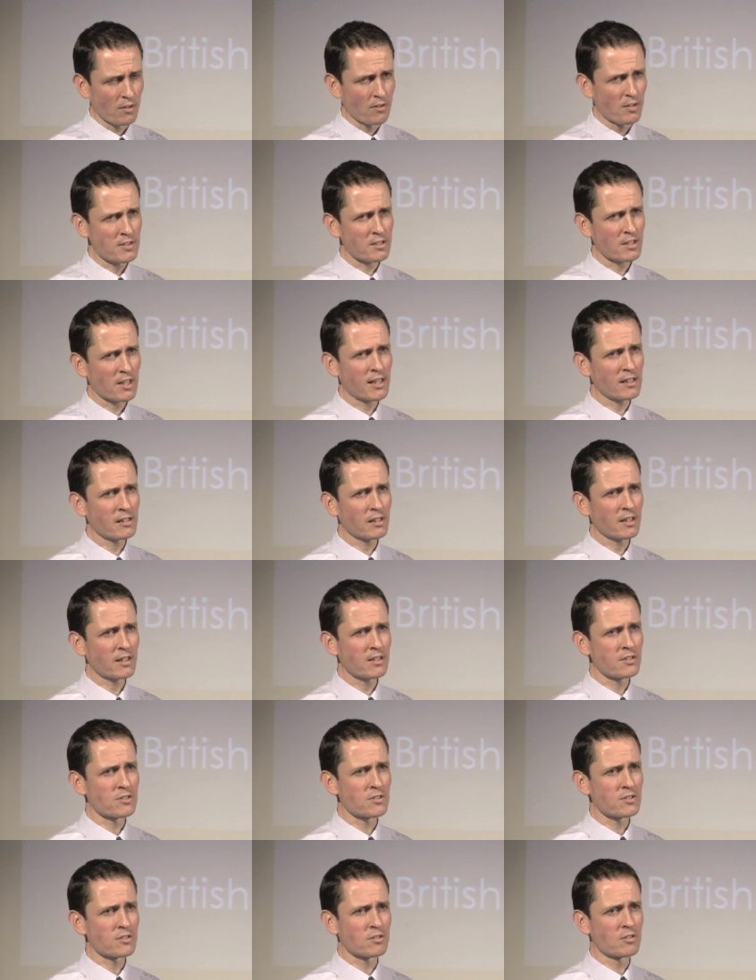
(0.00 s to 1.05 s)
These
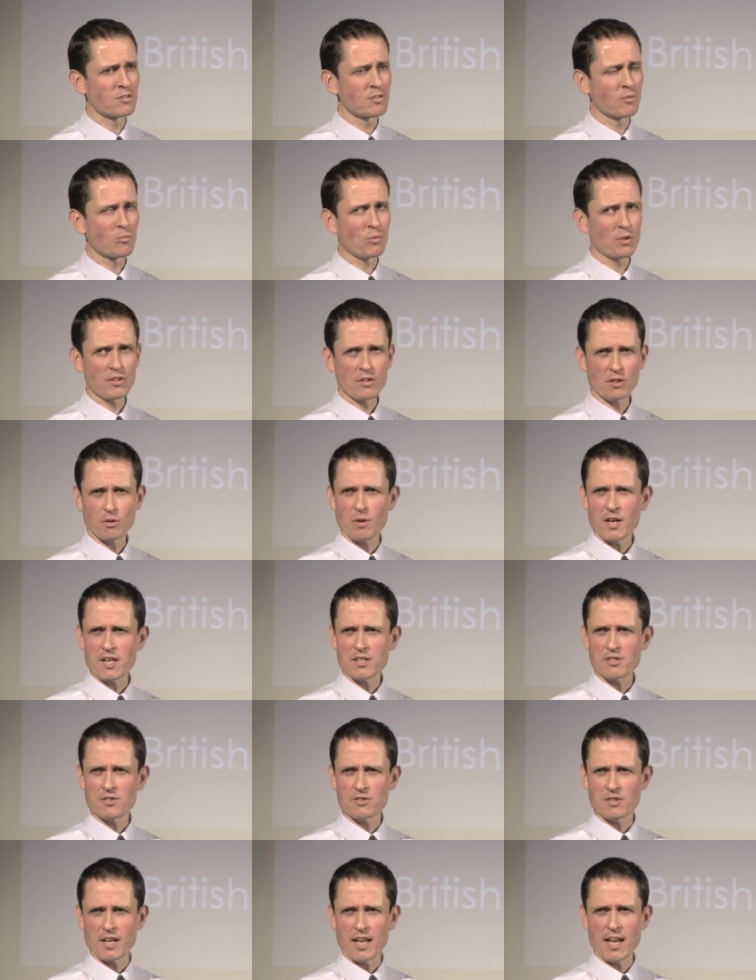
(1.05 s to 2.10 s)
guidelines, one of the
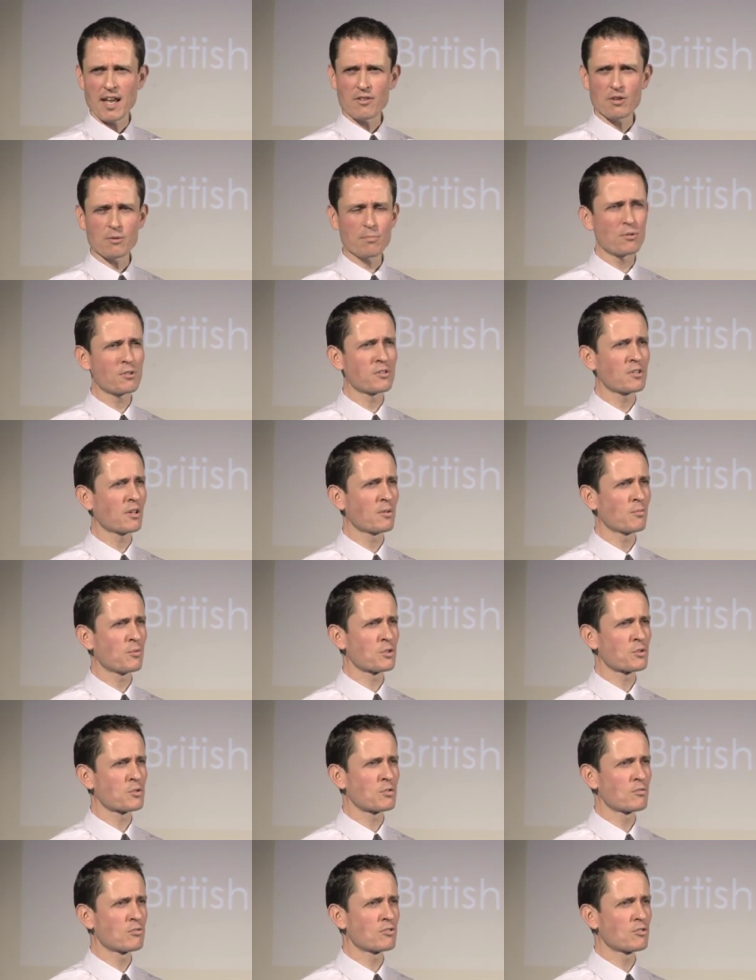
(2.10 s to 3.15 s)
questions that Heather put up
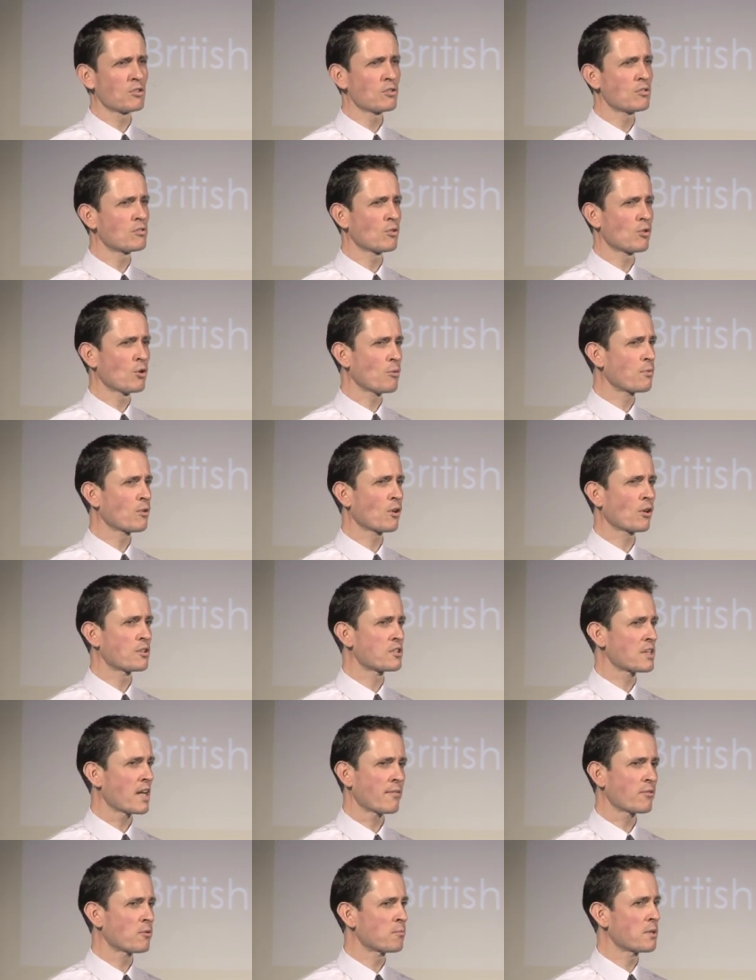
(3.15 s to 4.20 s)
was, should opioids
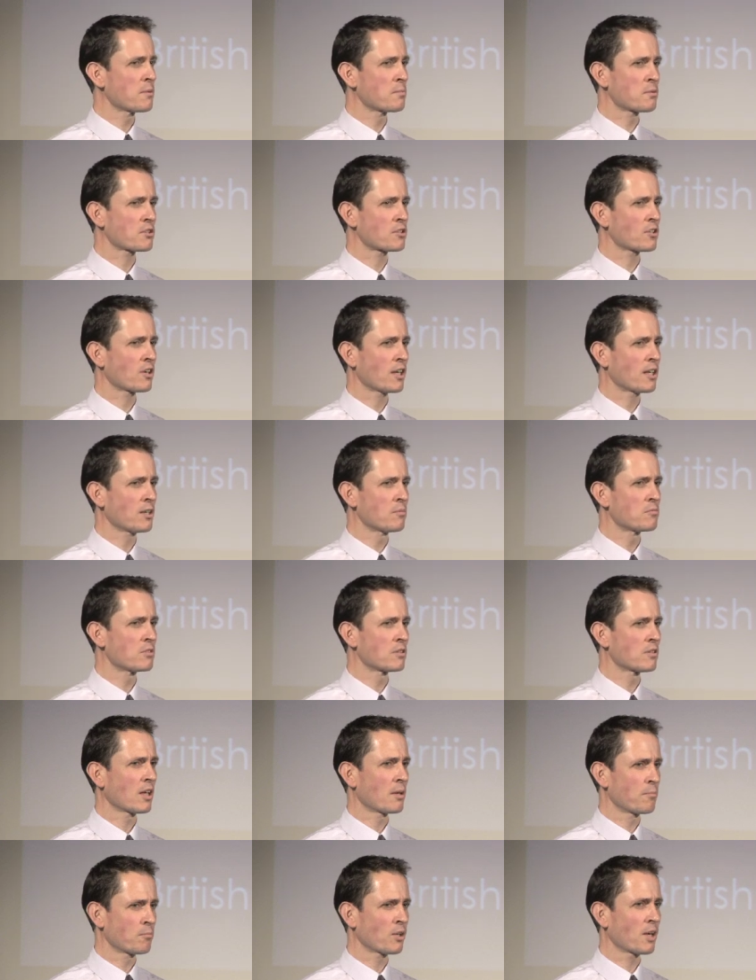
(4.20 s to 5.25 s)
ever be prescribed
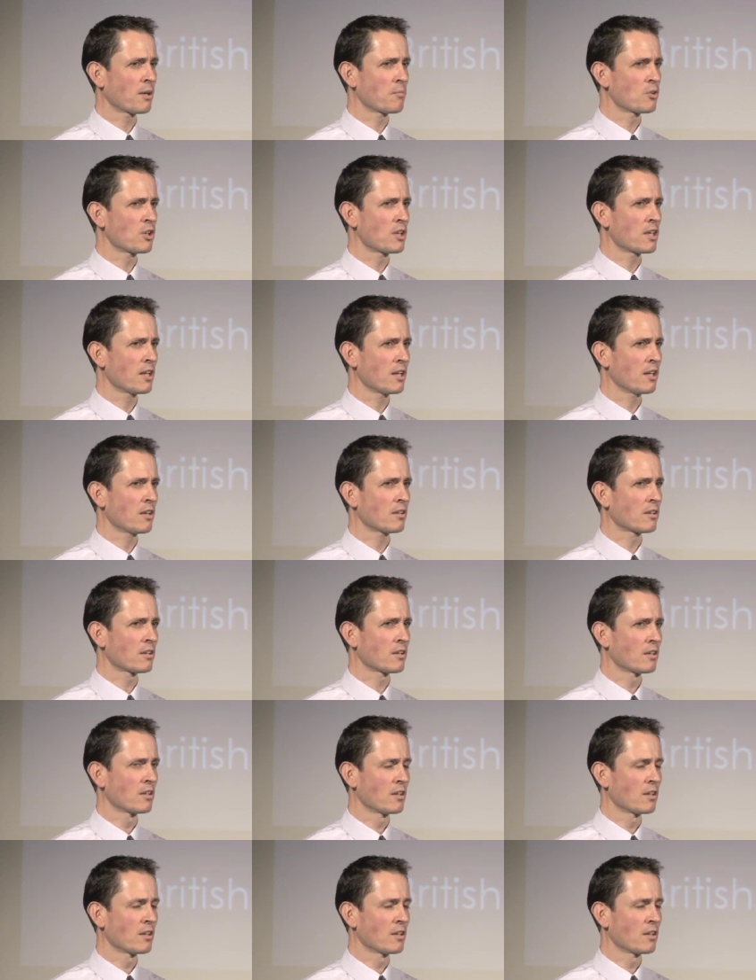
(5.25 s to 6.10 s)
in primary care?